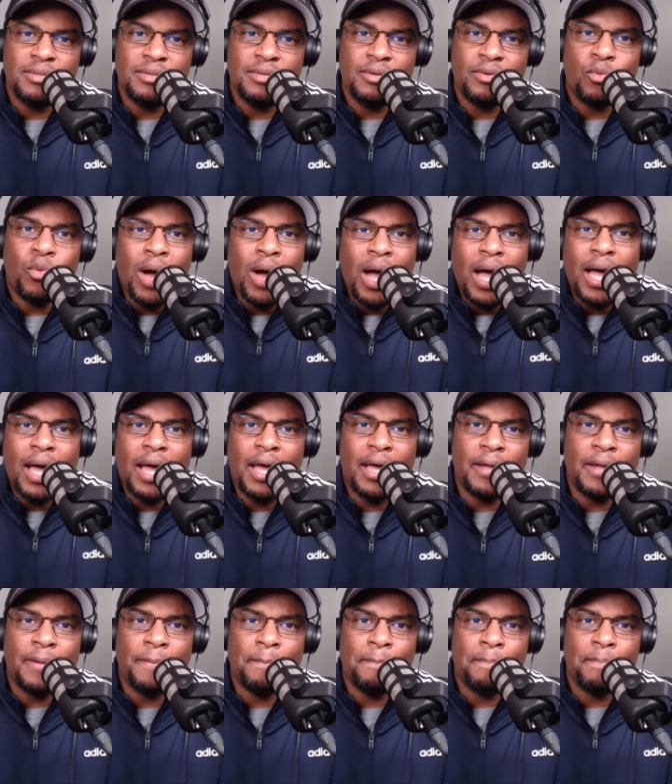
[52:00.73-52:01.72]

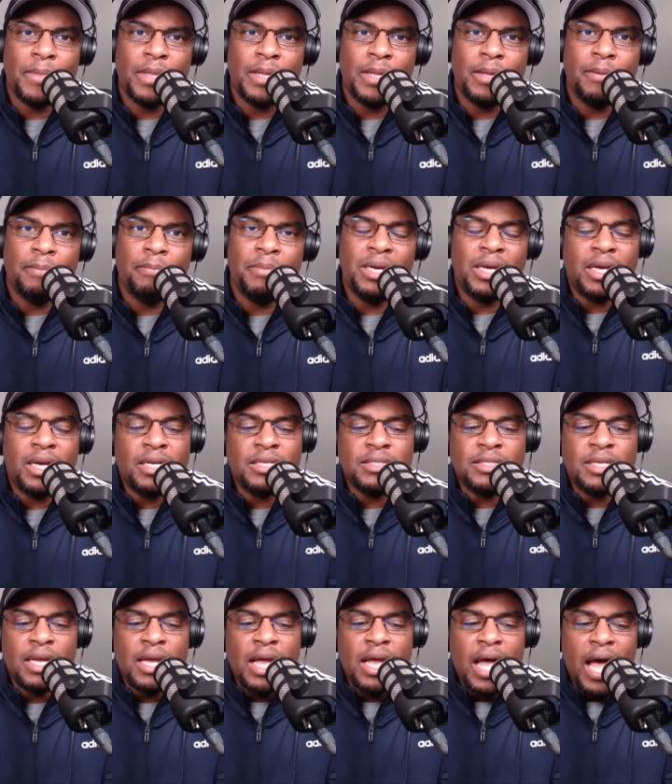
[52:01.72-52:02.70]
Why?
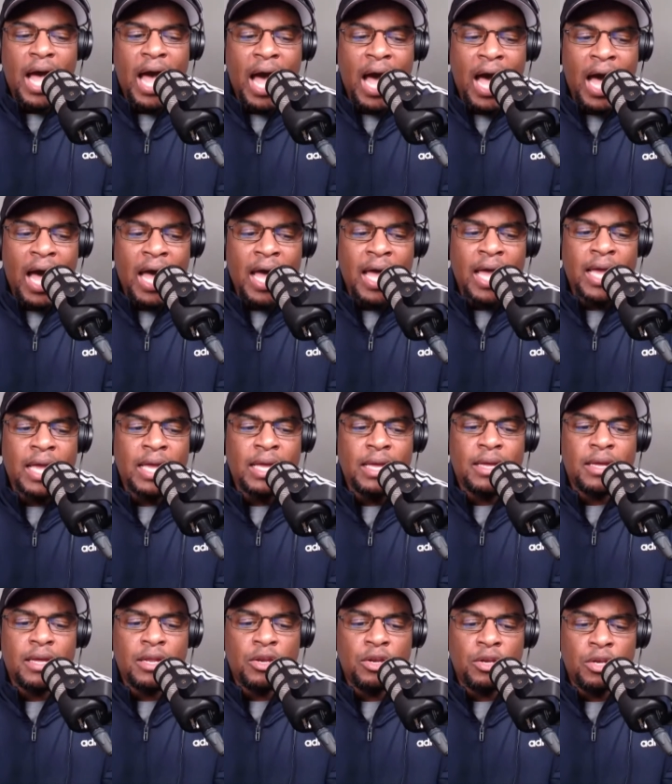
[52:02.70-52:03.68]
Because I
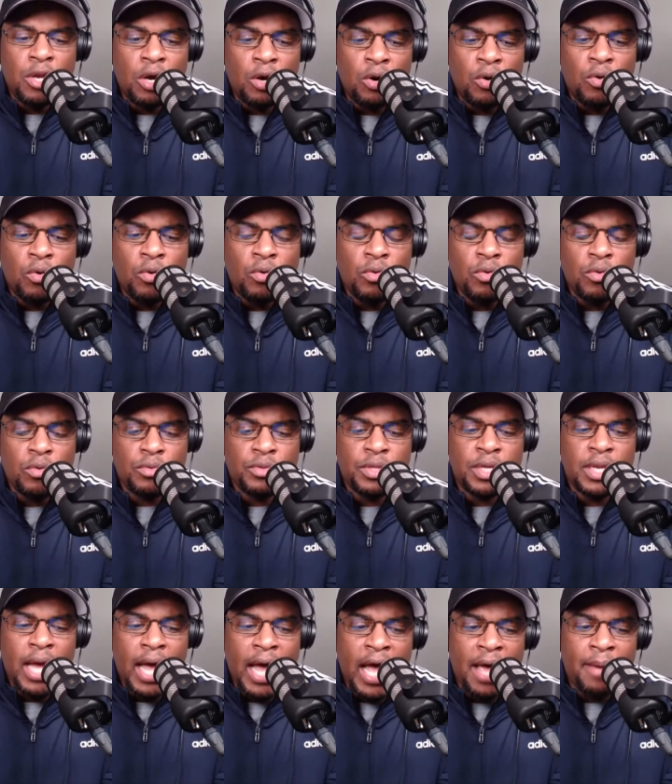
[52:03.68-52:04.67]
know
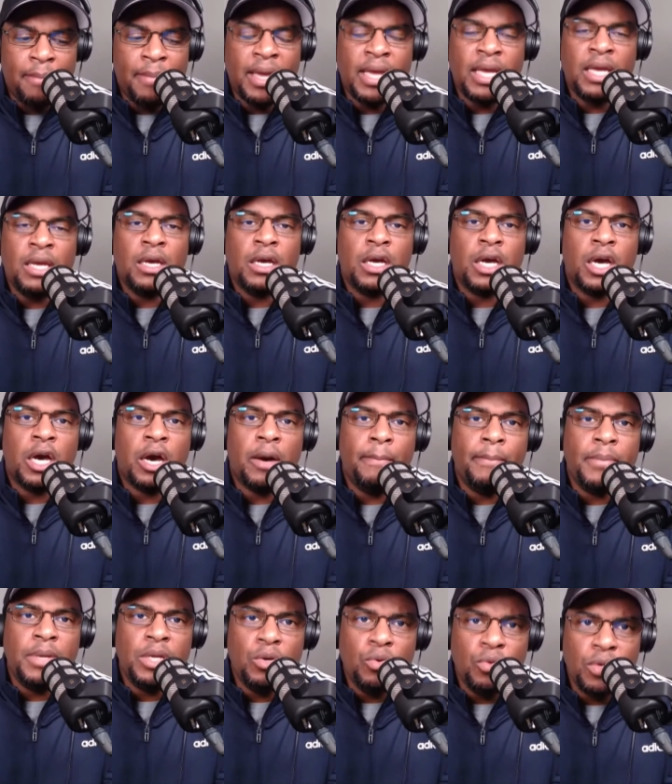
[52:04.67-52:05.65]
that I'm a
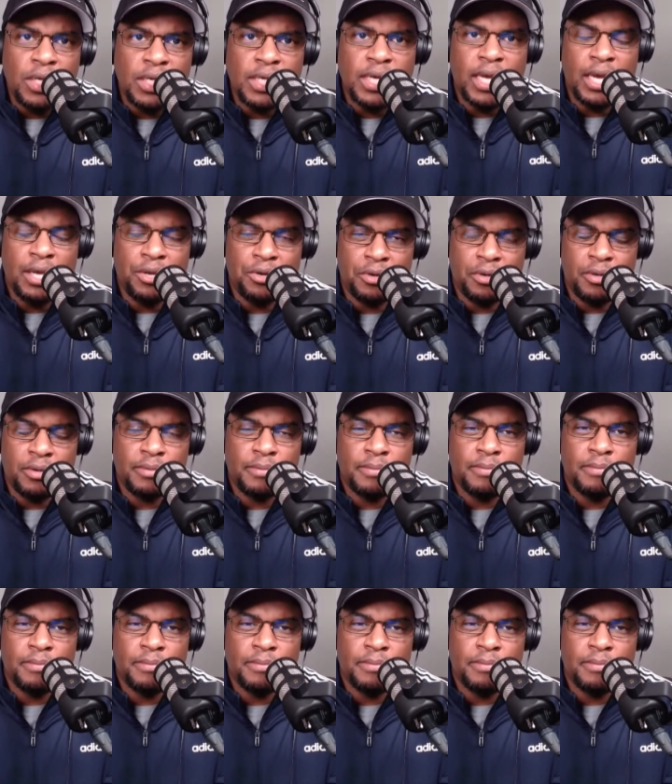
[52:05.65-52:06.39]
communicator.